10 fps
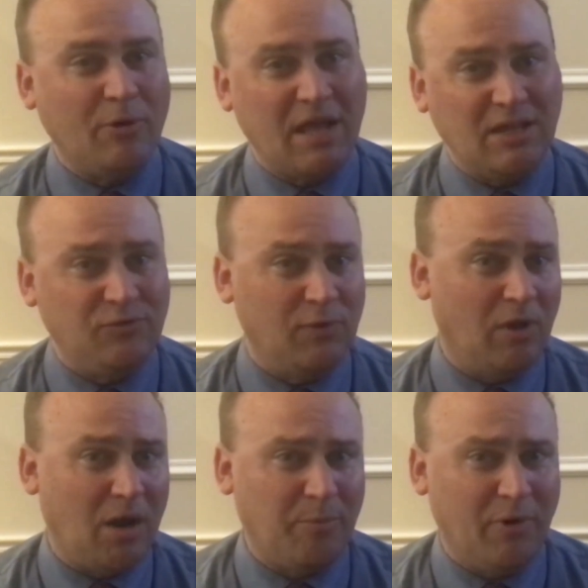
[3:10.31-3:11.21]

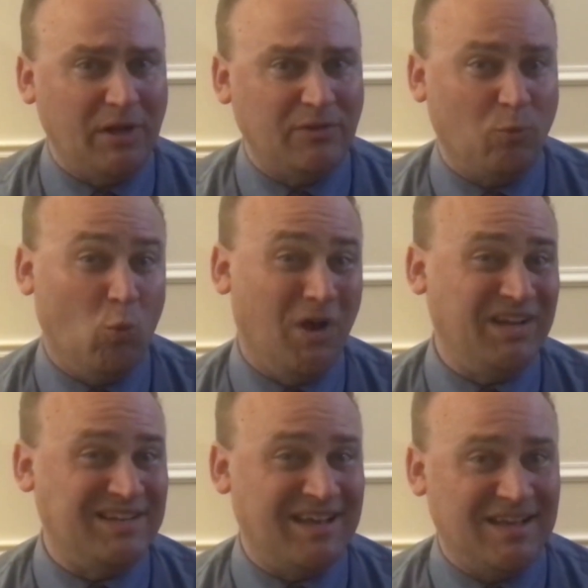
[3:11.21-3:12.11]
Kaysville operates, what
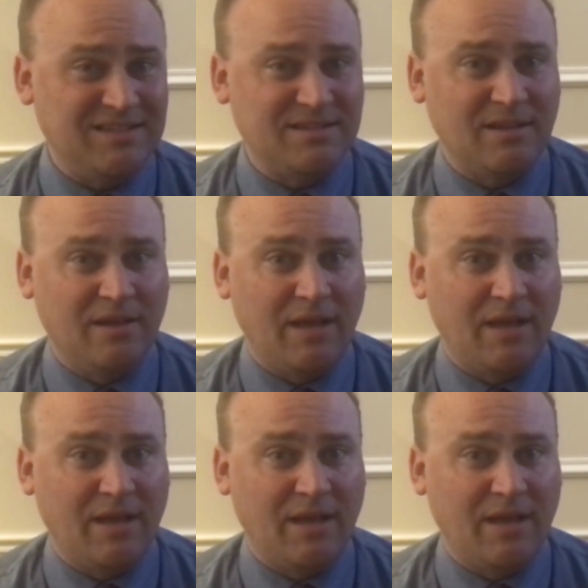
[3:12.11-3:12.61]
it does,